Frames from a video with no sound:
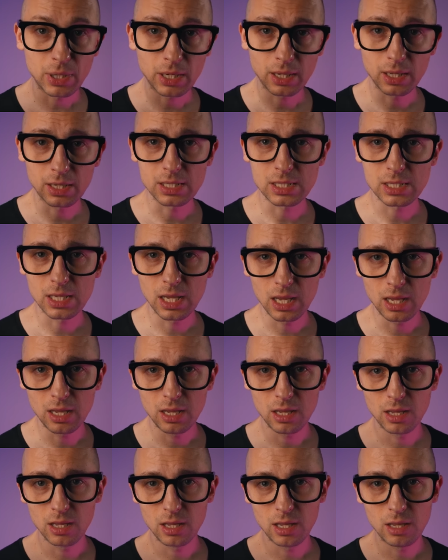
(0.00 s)
but I gotta say,
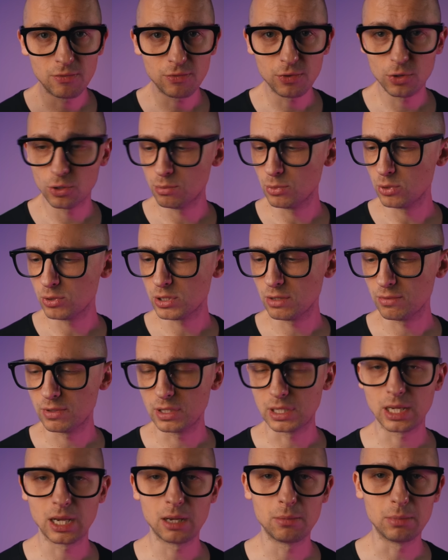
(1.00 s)
if you're most of the
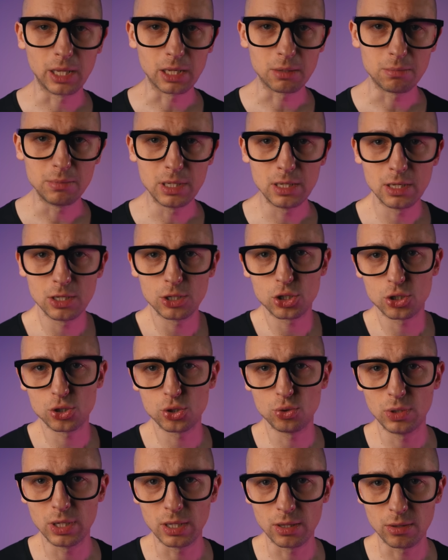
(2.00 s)
time like me,
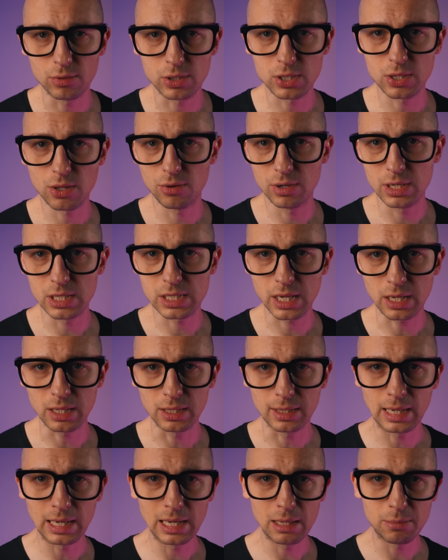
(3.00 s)
shooting those 30
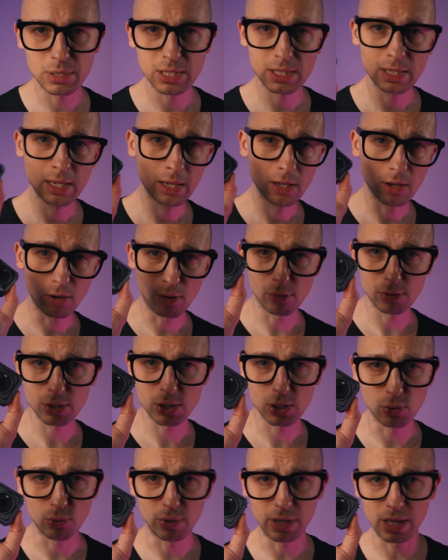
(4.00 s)
second clips
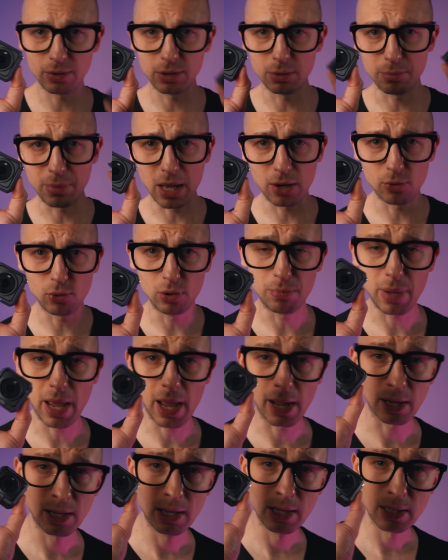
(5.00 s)
also without the battery
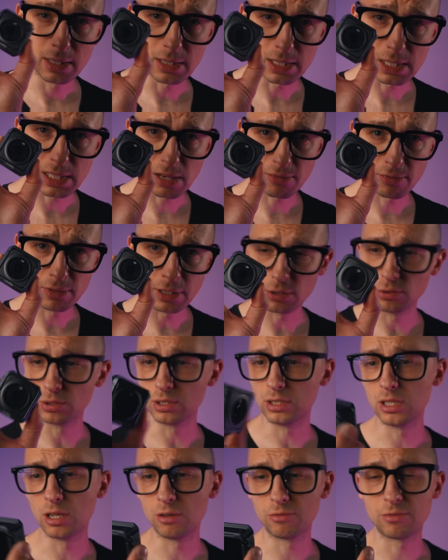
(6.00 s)
pack, this is definitely good
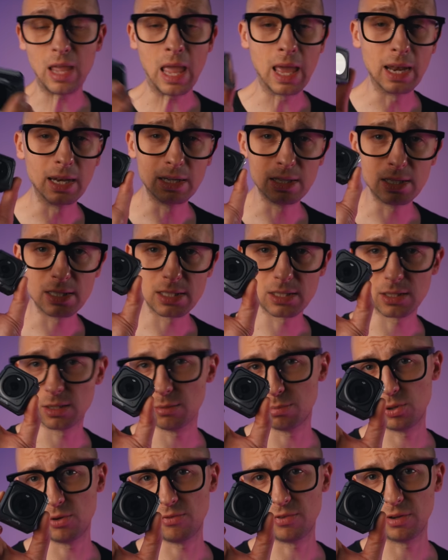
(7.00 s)
enough, and it is the
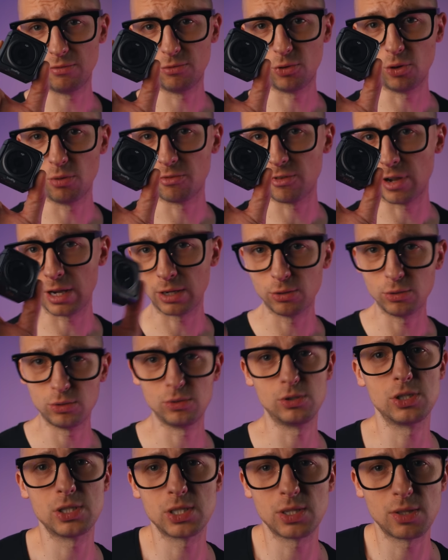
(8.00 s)
perfect form factor
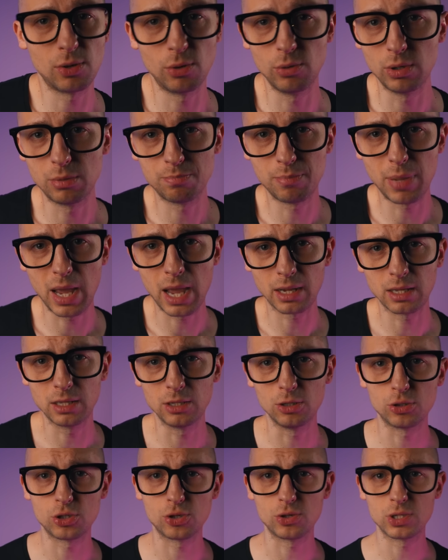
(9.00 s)
to just throw it back in
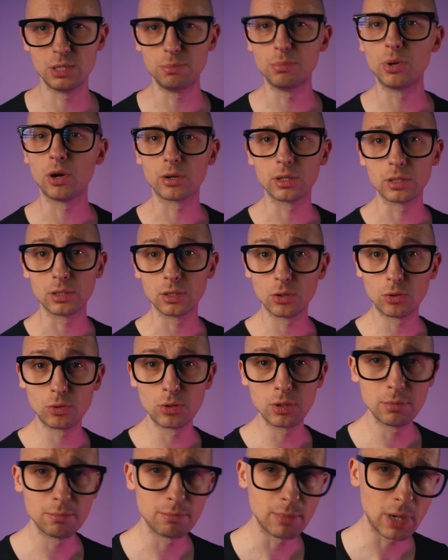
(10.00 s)
your jersey pocket
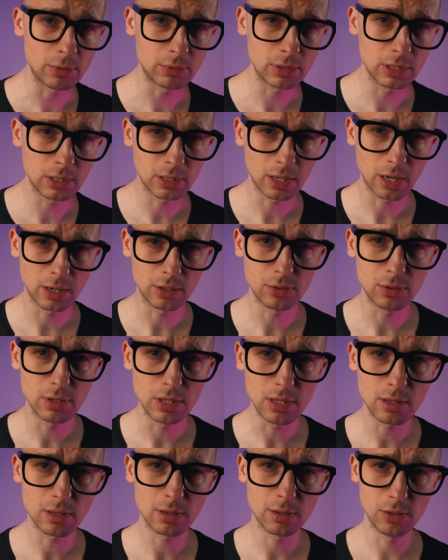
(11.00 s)
or mount it
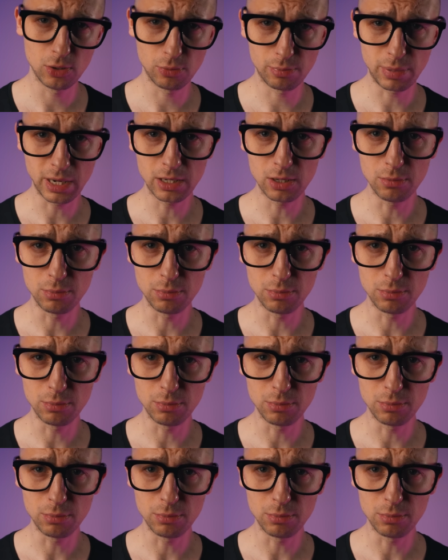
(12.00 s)
underneath your bike